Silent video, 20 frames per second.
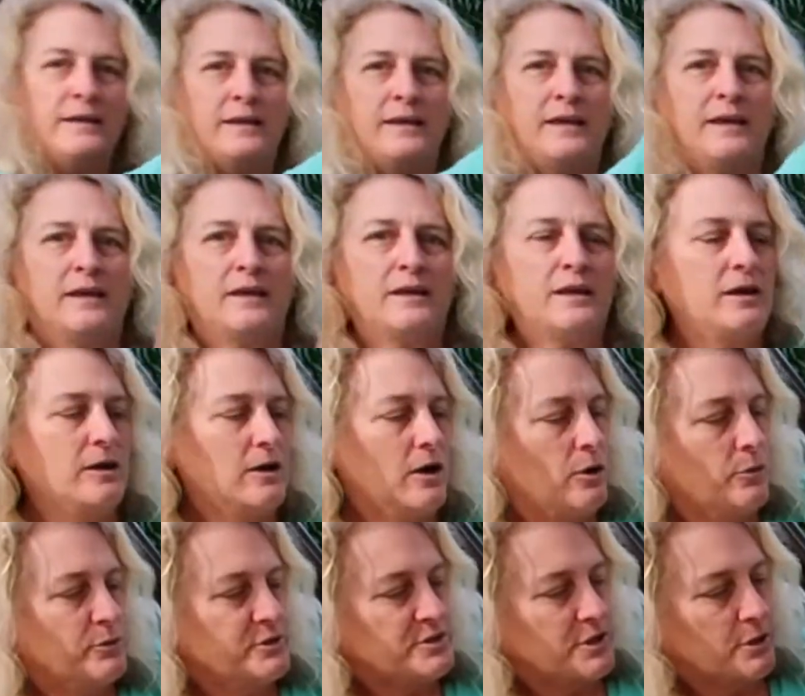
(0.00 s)
And I
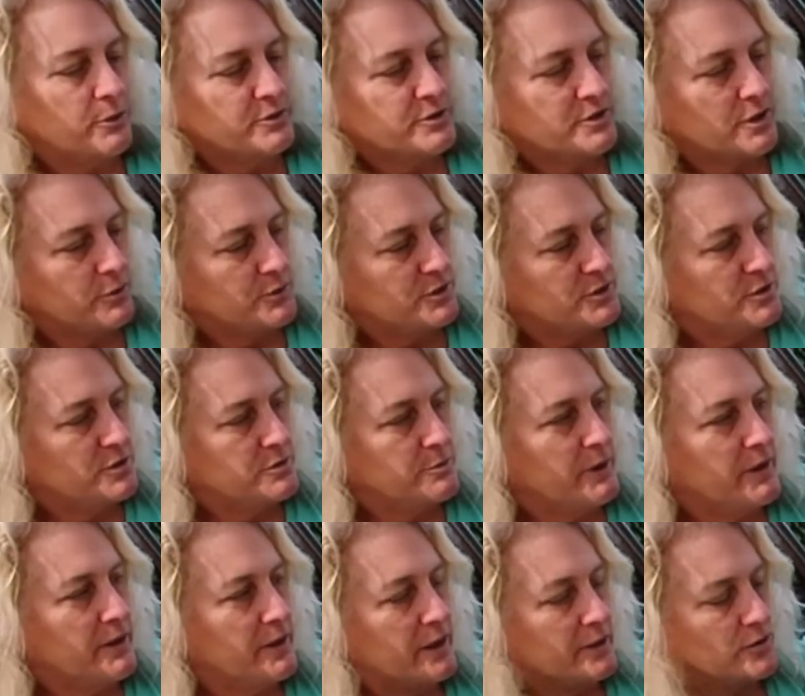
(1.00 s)
always use
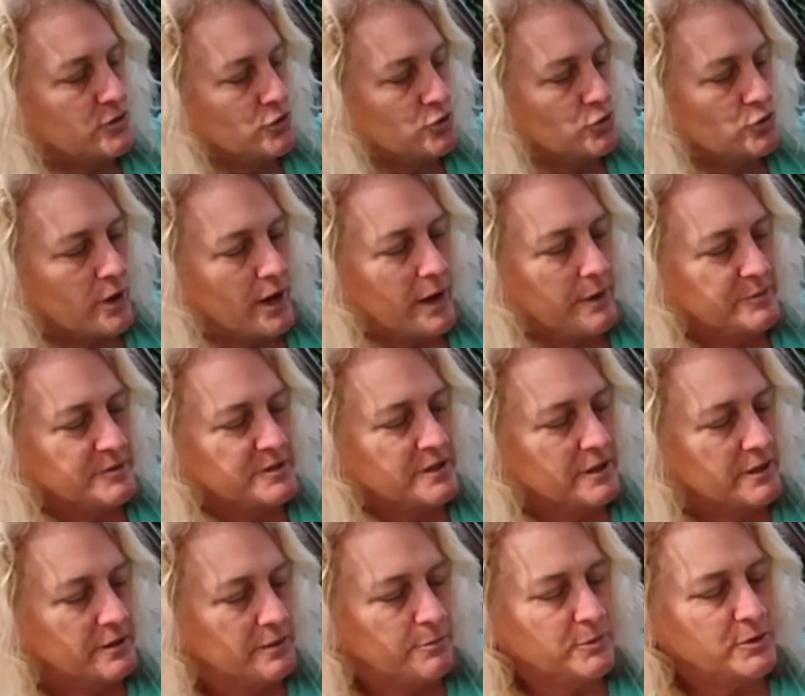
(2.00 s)
my leg straps,
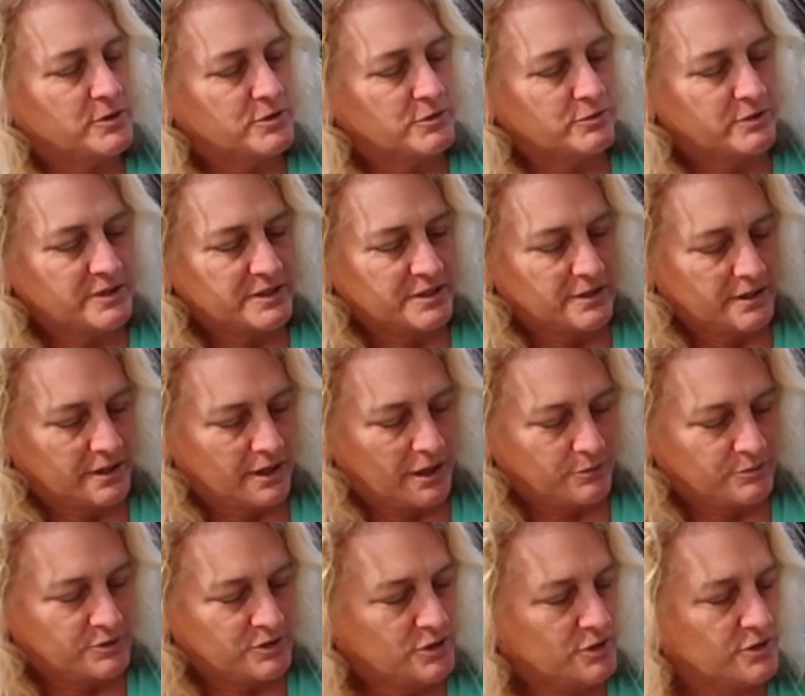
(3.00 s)
and the most recent thing I
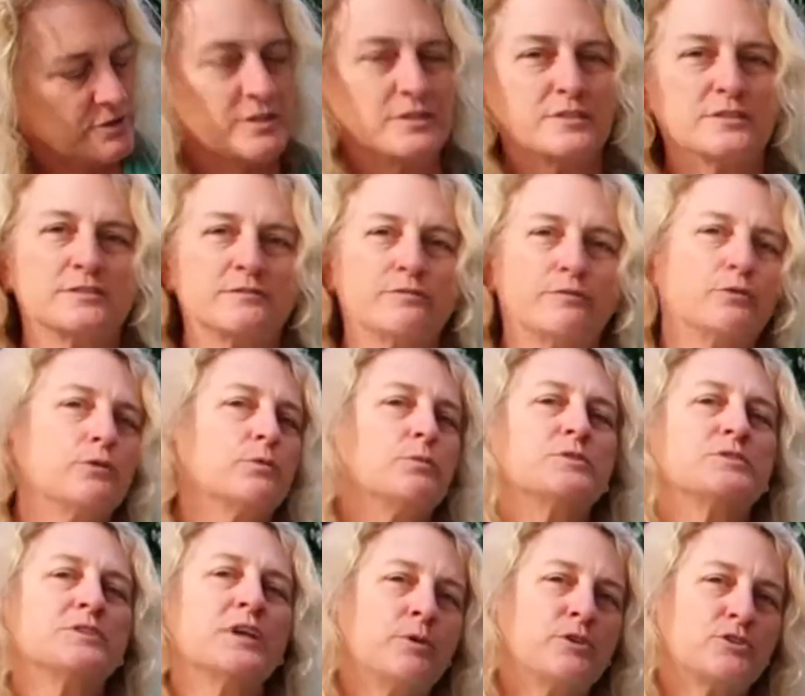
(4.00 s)
was using this for
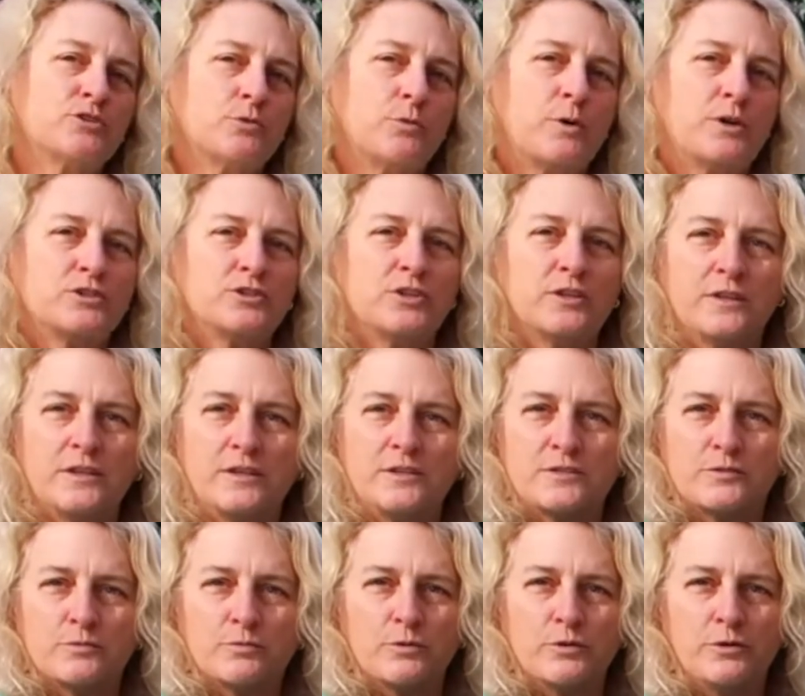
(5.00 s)
was pressure washing
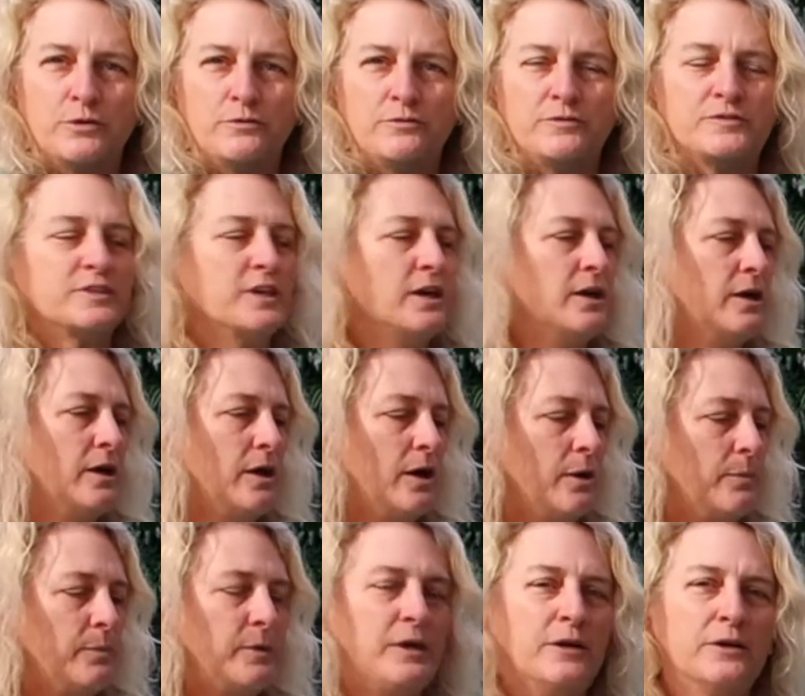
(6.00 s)
these roofs
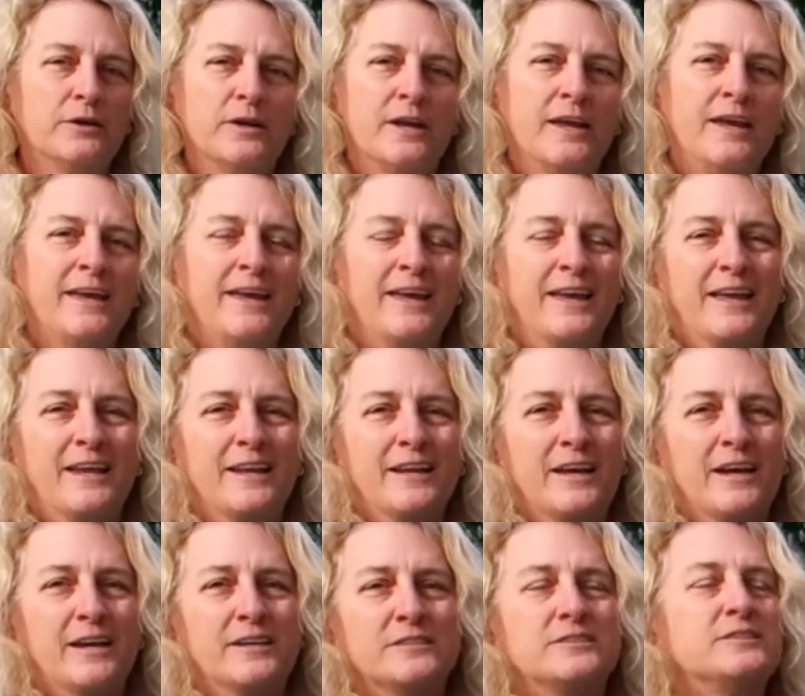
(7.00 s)
up here, and
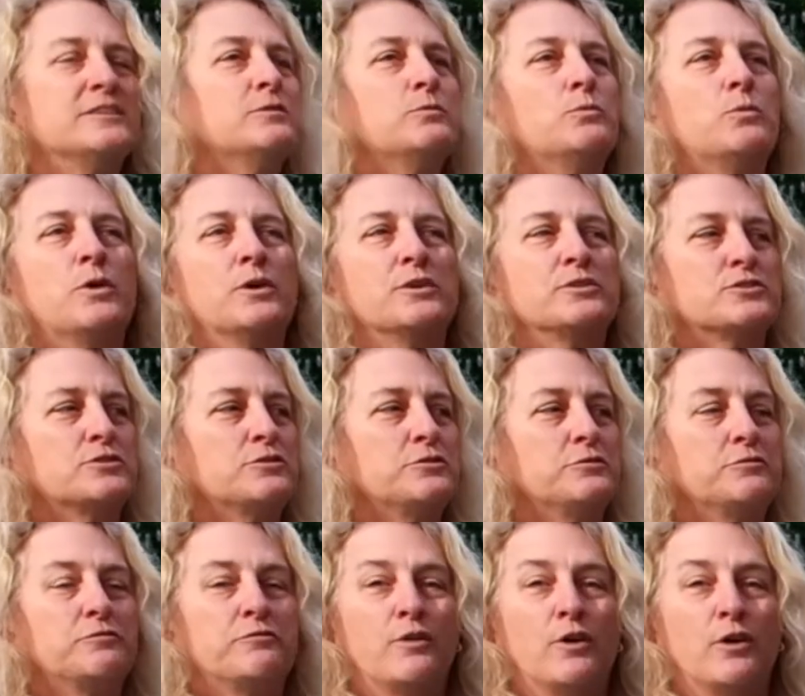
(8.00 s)
I didn't want to
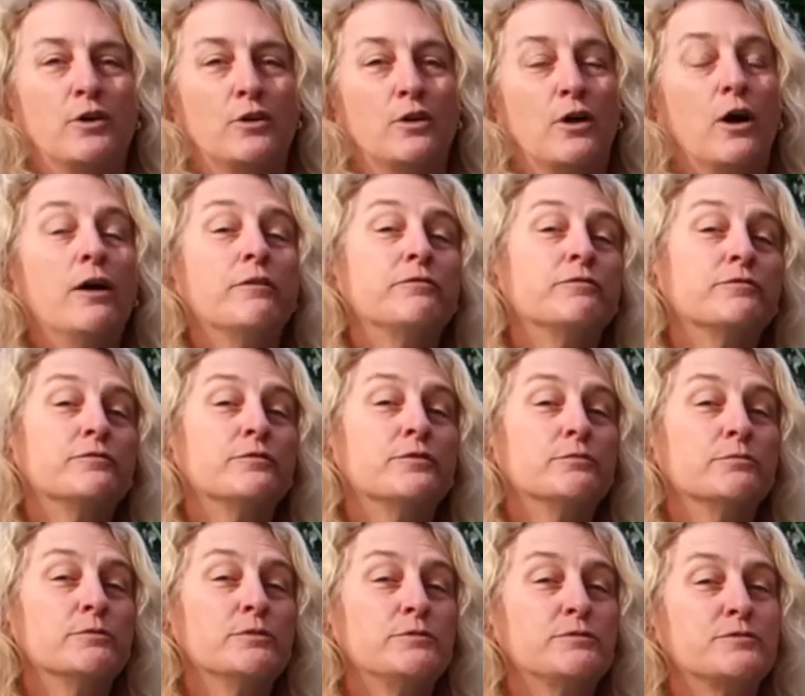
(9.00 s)
fall off the
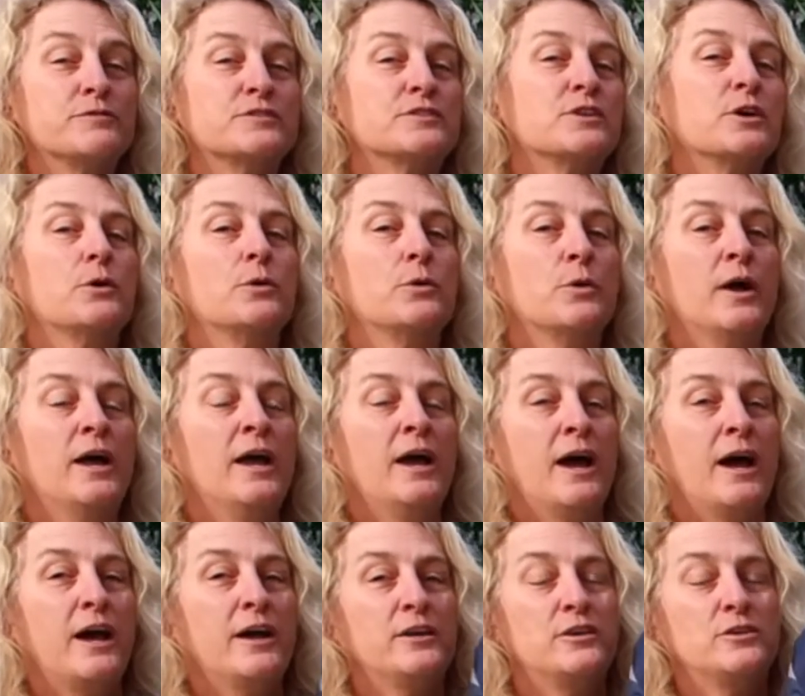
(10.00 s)
roof, so
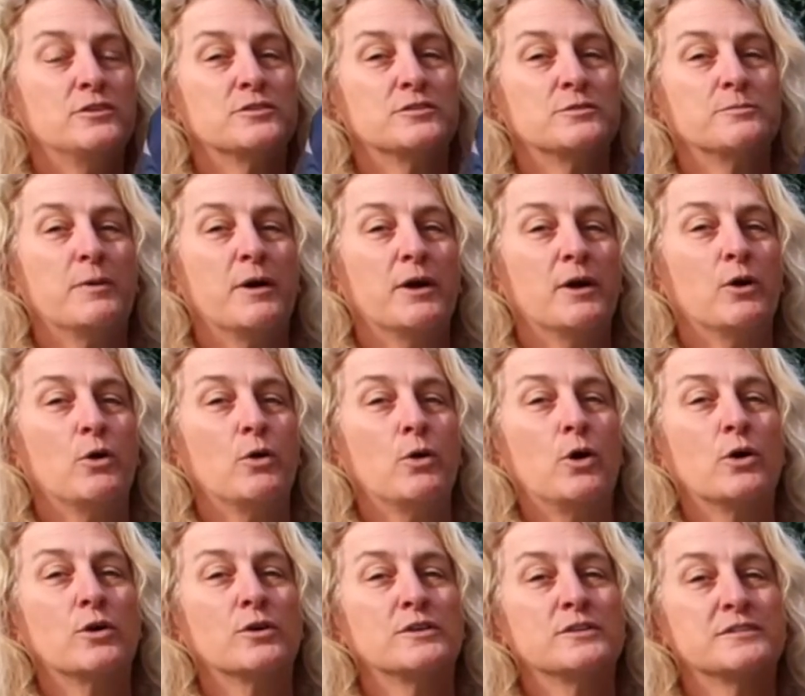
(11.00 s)
I used my whole
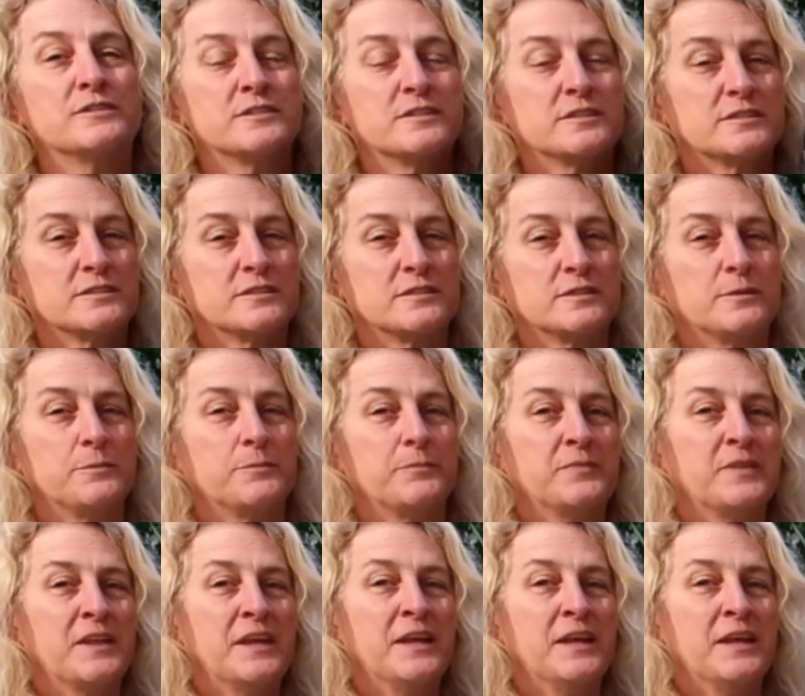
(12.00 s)
harness system